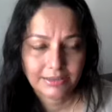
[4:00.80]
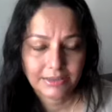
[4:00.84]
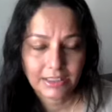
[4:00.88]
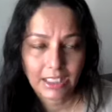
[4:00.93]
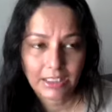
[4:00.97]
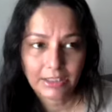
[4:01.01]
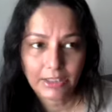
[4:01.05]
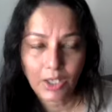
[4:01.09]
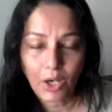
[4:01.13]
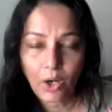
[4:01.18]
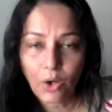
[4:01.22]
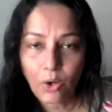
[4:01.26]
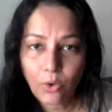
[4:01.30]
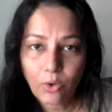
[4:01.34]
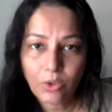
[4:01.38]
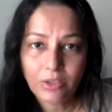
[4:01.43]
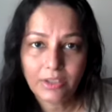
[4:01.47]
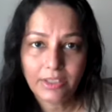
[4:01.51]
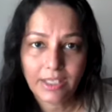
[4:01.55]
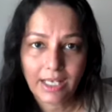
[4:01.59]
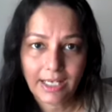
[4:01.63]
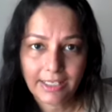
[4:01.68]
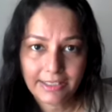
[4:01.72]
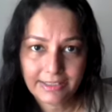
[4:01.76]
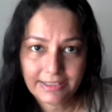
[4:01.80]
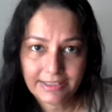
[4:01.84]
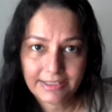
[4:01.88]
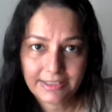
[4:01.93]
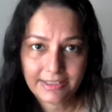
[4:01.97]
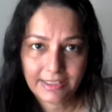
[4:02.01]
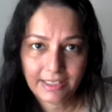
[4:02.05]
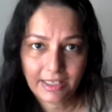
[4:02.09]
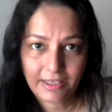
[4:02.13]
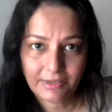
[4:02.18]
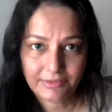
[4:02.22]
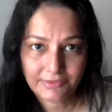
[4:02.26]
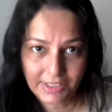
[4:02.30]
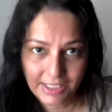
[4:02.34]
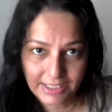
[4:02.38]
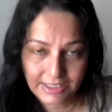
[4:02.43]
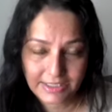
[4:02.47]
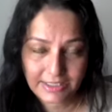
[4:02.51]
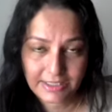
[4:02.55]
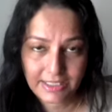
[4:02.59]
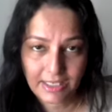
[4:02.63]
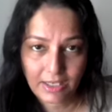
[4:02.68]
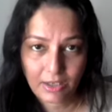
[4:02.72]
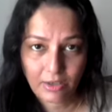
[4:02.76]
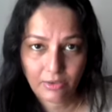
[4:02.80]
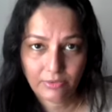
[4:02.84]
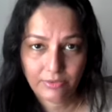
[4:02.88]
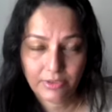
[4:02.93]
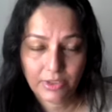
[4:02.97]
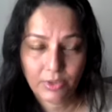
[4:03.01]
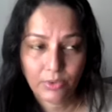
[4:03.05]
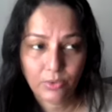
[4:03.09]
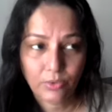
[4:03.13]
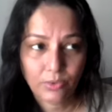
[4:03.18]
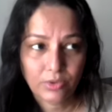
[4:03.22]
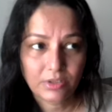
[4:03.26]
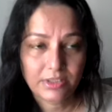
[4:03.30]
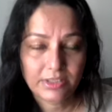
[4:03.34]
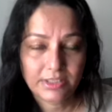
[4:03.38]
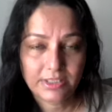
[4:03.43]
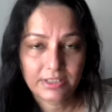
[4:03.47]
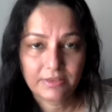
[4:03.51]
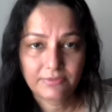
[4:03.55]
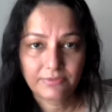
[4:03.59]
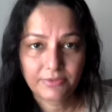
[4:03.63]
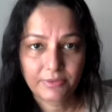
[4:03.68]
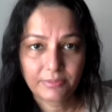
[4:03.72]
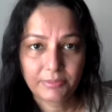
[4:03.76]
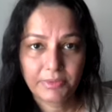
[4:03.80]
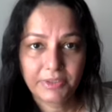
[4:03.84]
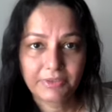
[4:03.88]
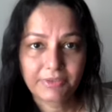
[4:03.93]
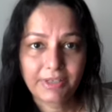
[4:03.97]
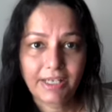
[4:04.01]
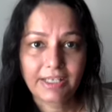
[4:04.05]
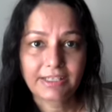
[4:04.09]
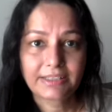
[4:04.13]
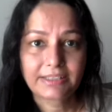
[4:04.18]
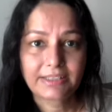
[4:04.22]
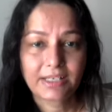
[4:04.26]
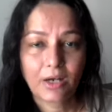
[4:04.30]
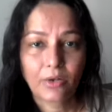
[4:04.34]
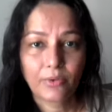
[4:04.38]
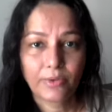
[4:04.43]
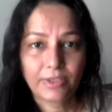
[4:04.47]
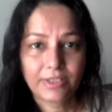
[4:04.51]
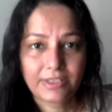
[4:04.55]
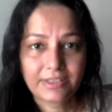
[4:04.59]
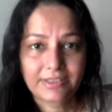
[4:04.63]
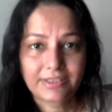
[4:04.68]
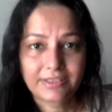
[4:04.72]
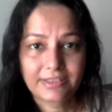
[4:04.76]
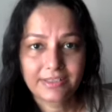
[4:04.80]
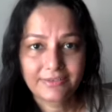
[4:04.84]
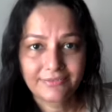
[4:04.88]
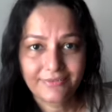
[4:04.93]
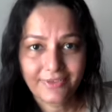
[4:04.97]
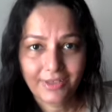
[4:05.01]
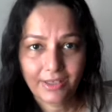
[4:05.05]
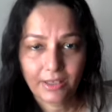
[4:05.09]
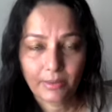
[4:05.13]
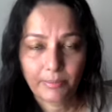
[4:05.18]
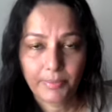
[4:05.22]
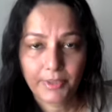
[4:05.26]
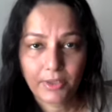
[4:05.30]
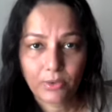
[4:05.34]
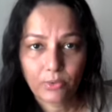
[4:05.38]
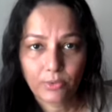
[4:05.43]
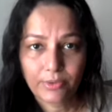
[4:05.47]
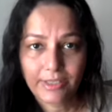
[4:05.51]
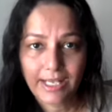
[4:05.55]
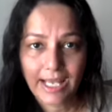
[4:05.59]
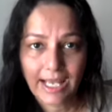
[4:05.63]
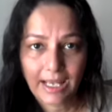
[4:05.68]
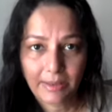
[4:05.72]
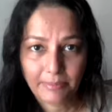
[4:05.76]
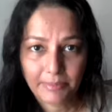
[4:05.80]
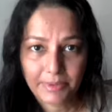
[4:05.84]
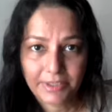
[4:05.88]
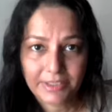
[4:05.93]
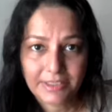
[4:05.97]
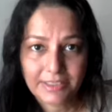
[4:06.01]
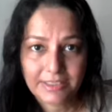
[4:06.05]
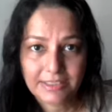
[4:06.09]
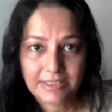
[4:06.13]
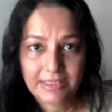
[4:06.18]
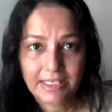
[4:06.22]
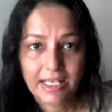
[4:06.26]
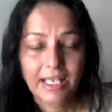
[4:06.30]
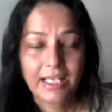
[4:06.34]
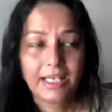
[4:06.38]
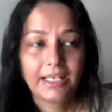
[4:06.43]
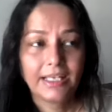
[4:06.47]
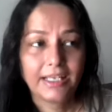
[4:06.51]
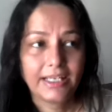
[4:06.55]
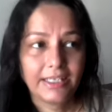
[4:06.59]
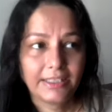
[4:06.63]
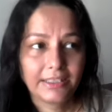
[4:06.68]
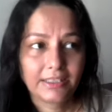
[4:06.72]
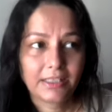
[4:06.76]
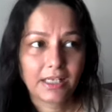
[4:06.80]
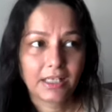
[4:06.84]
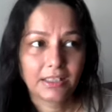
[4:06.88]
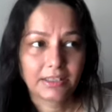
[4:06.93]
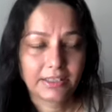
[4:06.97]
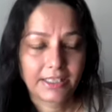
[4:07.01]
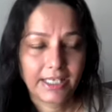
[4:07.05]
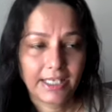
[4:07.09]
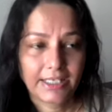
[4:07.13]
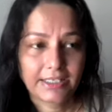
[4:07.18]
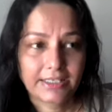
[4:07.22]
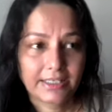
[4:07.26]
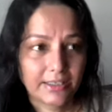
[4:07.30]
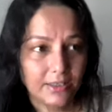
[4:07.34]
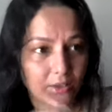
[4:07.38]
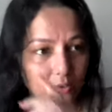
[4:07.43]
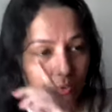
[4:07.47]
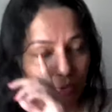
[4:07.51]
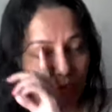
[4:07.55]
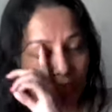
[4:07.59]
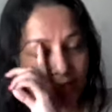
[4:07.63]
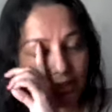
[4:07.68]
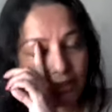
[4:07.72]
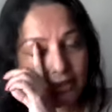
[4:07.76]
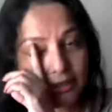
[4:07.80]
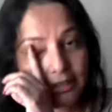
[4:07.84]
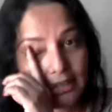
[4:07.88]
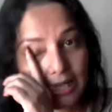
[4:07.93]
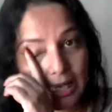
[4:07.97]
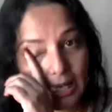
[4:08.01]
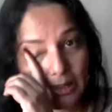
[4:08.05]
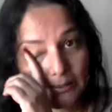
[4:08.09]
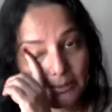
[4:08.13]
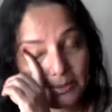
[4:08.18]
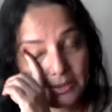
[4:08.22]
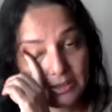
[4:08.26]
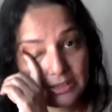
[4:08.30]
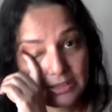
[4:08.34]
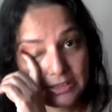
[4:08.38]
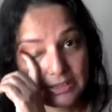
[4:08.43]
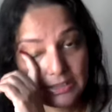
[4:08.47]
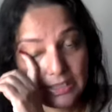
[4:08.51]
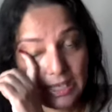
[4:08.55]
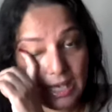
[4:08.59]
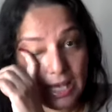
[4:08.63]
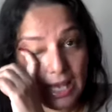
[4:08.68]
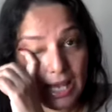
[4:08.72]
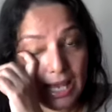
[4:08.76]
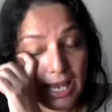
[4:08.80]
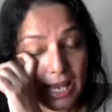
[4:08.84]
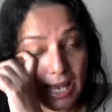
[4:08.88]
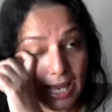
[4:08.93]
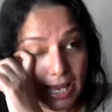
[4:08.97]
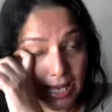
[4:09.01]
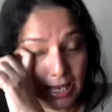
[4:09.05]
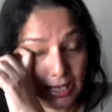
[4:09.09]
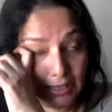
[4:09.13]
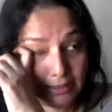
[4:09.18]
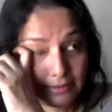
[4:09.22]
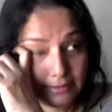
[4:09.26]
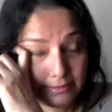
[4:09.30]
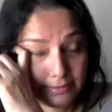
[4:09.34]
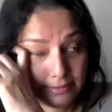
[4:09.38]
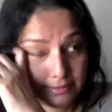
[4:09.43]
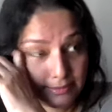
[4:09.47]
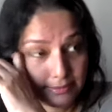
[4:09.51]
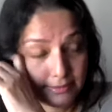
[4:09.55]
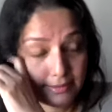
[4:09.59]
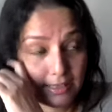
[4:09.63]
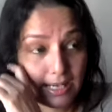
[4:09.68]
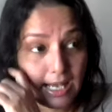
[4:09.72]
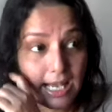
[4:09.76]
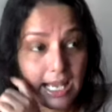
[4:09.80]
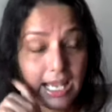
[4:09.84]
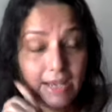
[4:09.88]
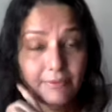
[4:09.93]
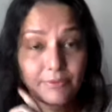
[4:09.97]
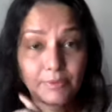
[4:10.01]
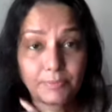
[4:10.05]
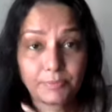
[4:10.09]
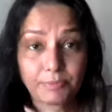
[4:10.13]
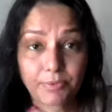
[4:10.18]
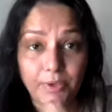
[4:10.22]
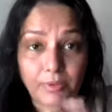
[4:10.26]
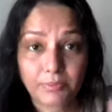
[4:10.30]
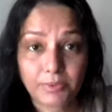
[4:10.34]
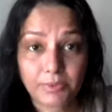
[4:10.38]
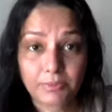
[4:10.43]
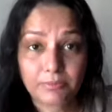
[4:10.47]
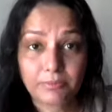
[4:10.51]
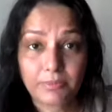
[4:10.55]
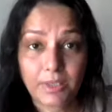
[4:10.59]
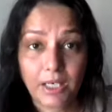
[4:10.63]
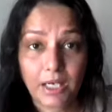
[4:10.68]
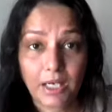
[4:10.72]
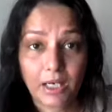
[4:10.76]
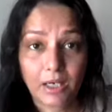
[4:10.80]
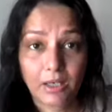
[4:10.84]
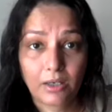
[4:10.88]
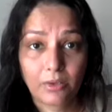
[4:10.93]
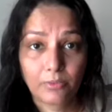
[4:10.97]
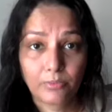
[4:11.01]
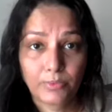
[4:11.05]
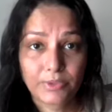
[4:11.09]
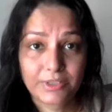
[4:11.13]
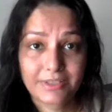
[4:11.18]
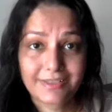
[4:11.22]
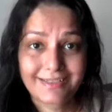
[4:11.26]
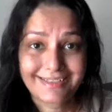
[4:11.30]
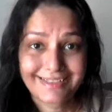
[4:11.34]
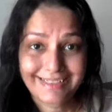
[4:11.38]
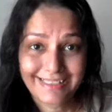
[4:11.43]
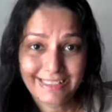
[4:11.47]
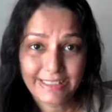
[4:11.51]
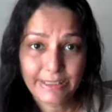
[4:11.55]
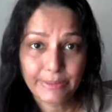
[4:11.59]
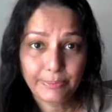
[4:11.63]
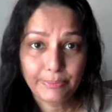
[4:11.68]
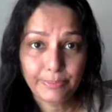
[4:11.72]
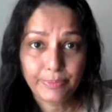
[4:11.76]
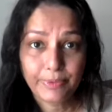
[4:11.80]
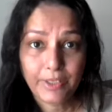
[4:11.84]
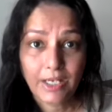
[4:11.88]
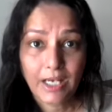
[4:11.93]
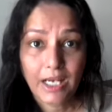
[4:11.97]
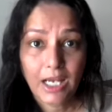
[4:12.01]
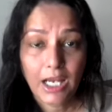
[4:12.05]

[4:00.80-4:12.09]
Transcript: The whole idea right now, the whole deal for me right now, is developing good habits, inculcating good eating habits. And I have a problem with sleep.